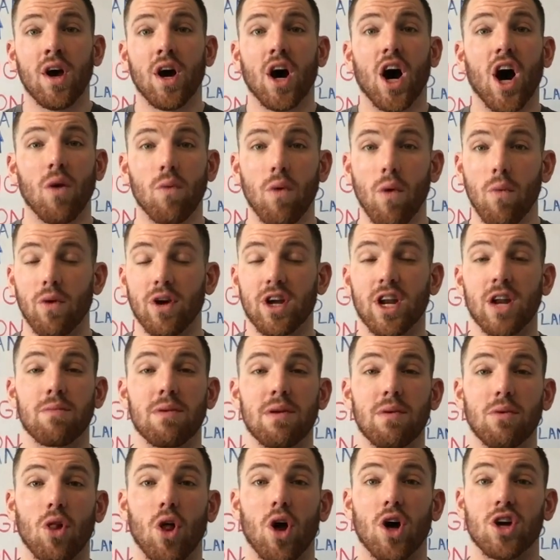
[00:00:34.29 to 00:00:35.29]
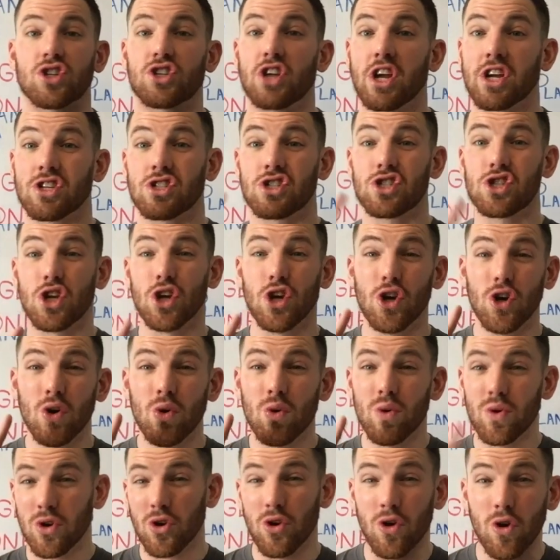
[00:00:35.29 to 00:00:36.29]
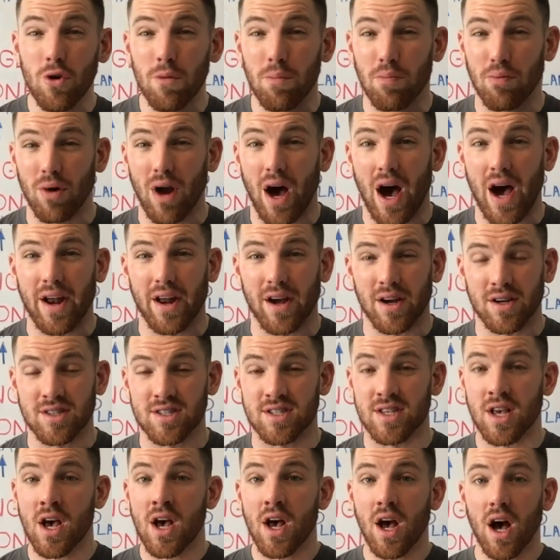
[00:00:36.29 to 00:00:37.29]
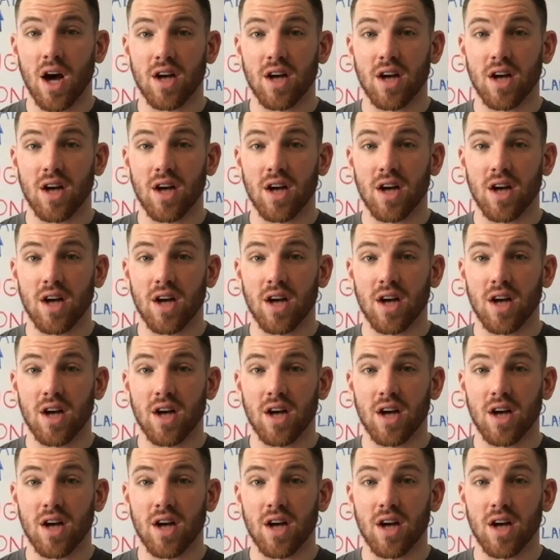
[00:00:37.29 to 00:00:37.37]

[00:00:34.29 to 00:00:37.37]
where we're going to be launching 2 new products